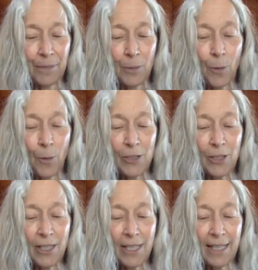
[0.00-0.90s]

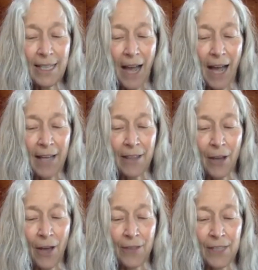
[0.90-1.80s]
Questioning the I
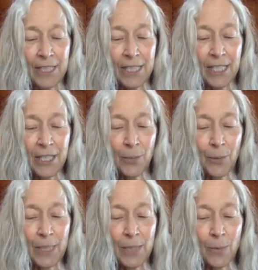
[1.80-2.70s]
thought that
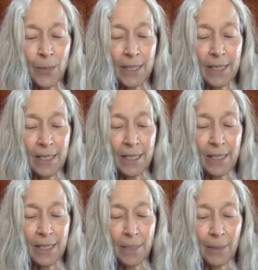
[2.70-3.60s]
disagrees with
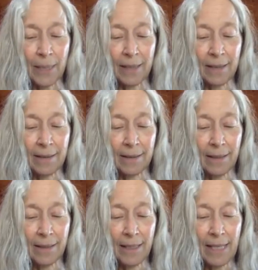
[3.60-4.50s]
discipline
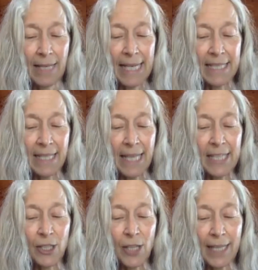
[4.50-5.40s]
is
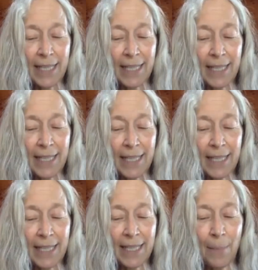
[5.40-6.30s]
like checking
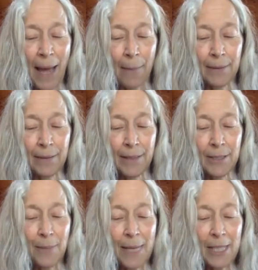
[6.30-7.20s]
the map
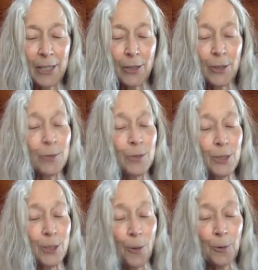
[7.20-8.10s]
to
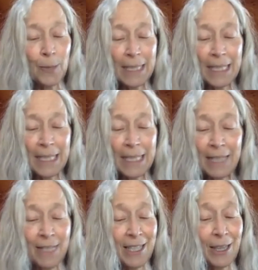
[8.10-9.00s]
make sure you
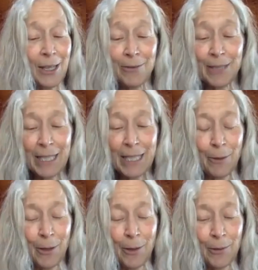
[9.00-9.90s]
don't leave this
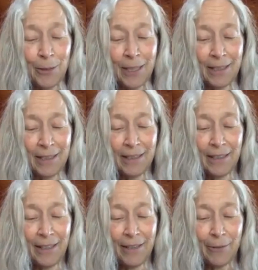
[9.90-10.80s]
lovely
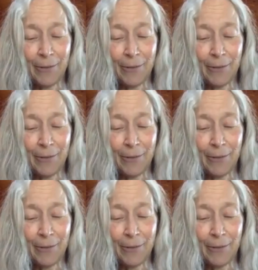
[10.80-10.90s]
road